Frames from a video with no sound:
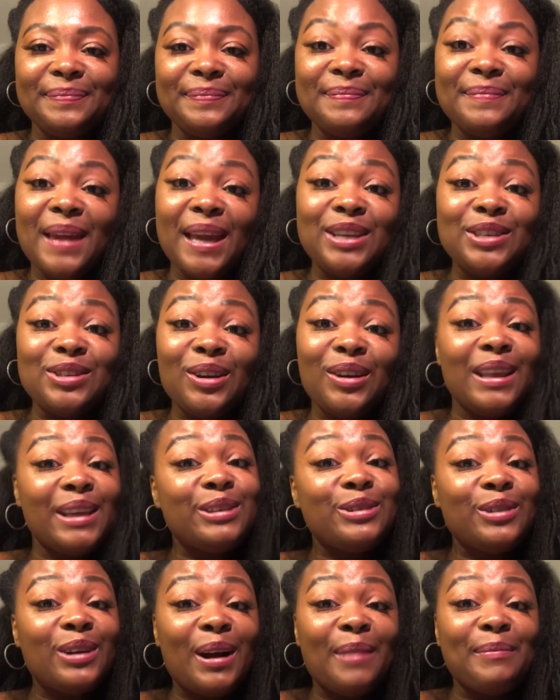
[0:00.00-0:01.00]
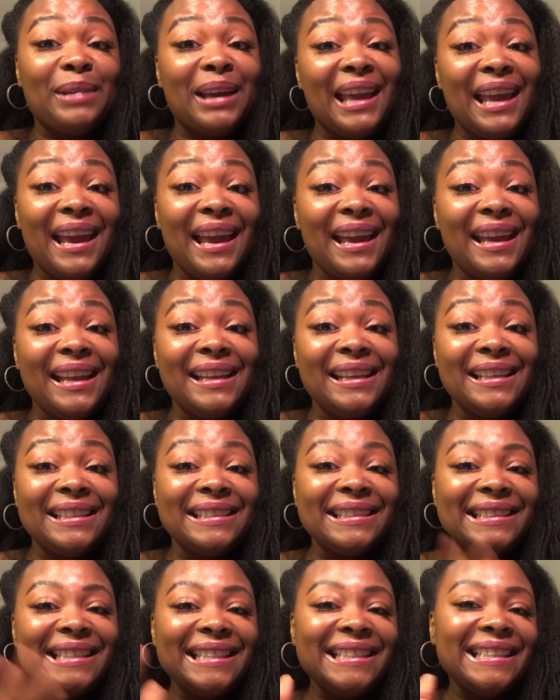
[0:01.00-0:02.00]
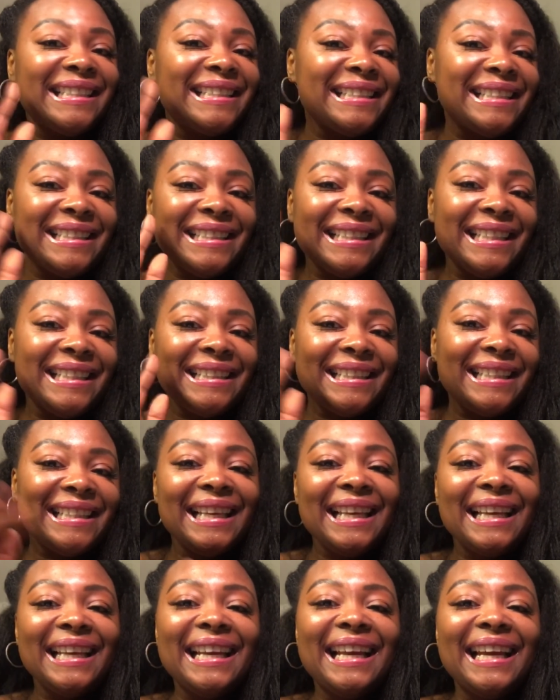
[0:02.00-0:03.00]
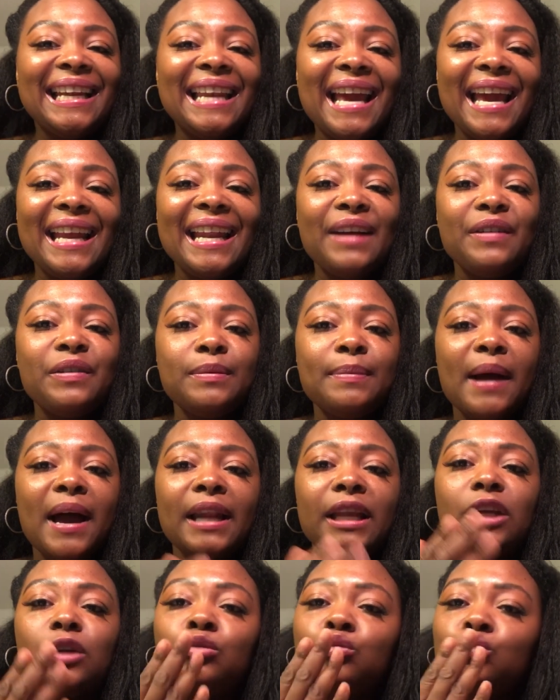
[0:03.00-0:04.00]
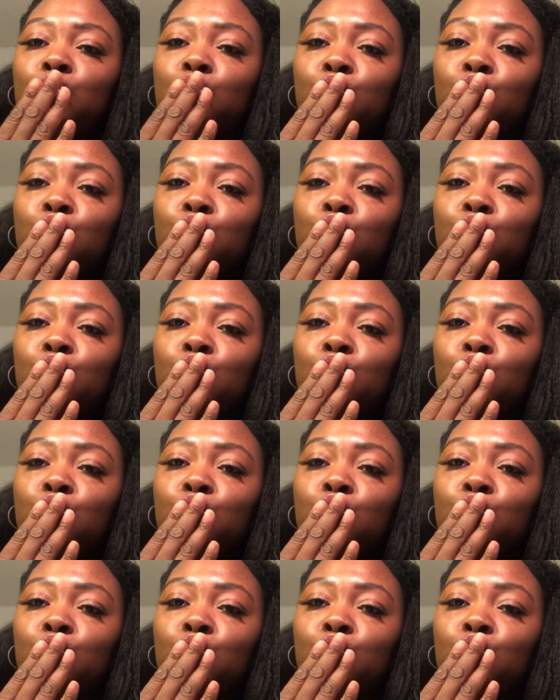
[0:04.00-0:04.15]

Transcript: make sure that you come again. Good night, everybody.